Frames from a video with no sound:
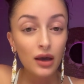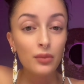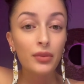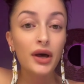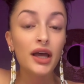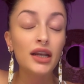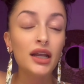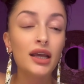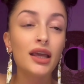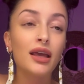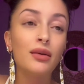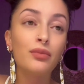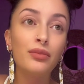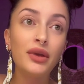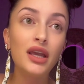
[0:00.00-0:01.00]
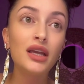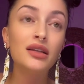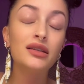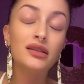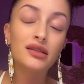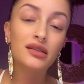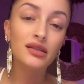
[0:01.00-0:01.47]
but it can be
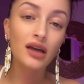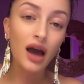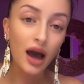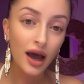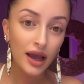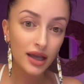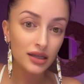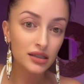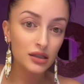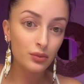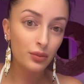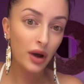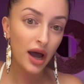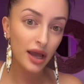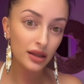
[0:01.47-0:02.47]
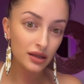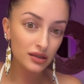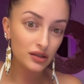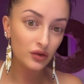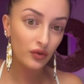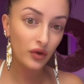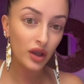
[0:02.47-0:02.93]
disguised by
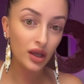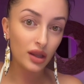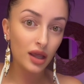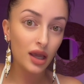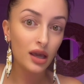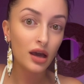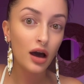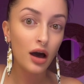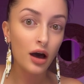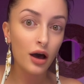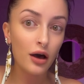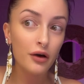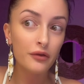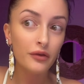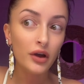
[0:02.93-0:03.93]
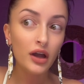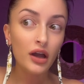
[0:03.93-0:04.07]
this feeling of